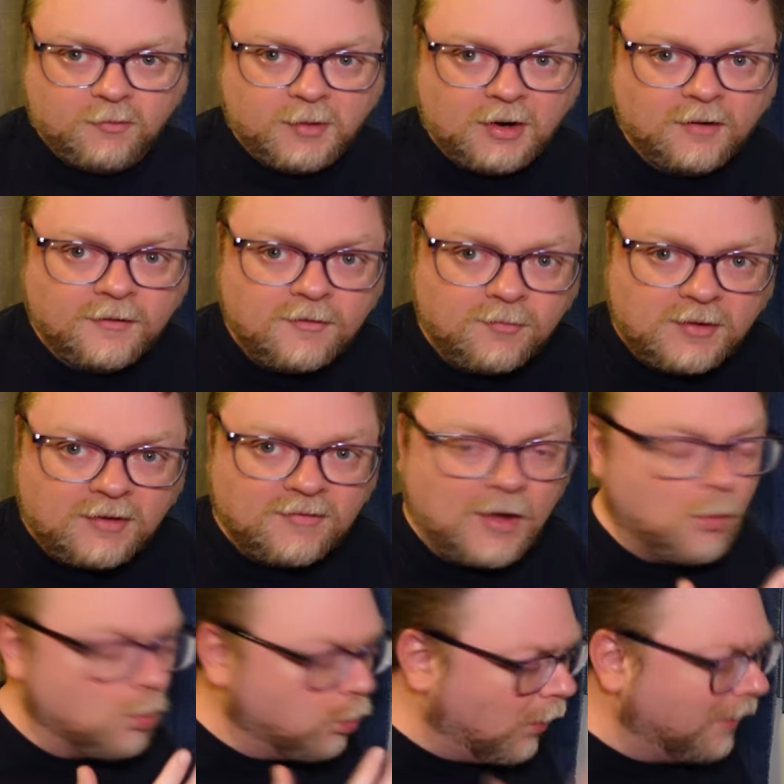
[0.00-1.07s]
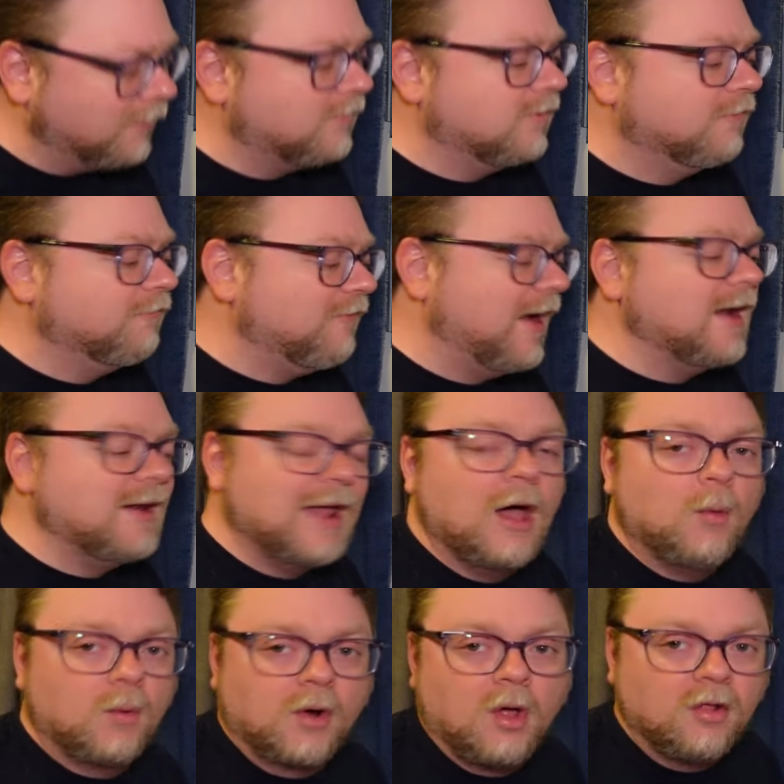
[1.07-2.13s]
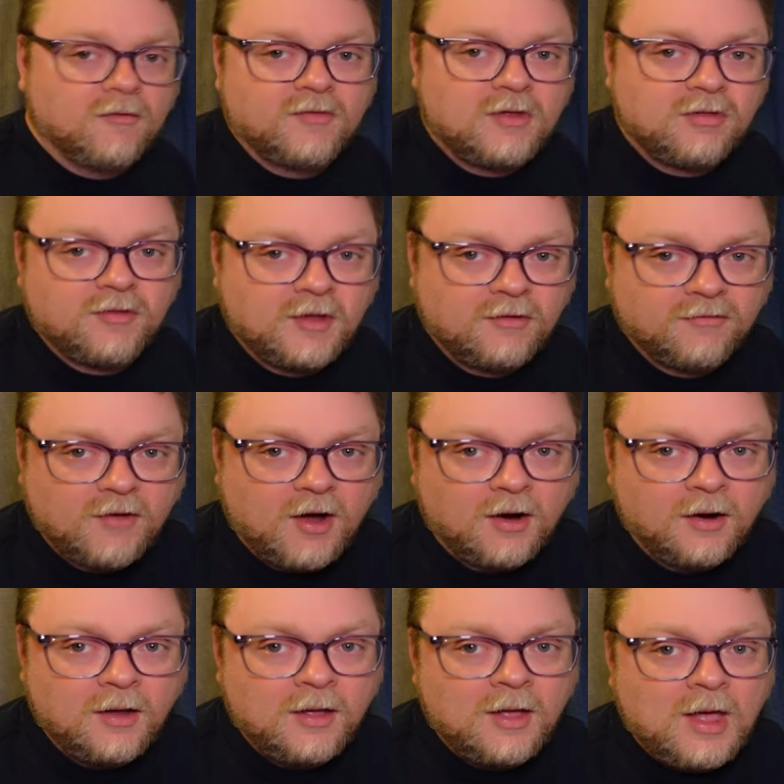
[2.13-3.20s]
apparently, is because I want to find out what all of these things are.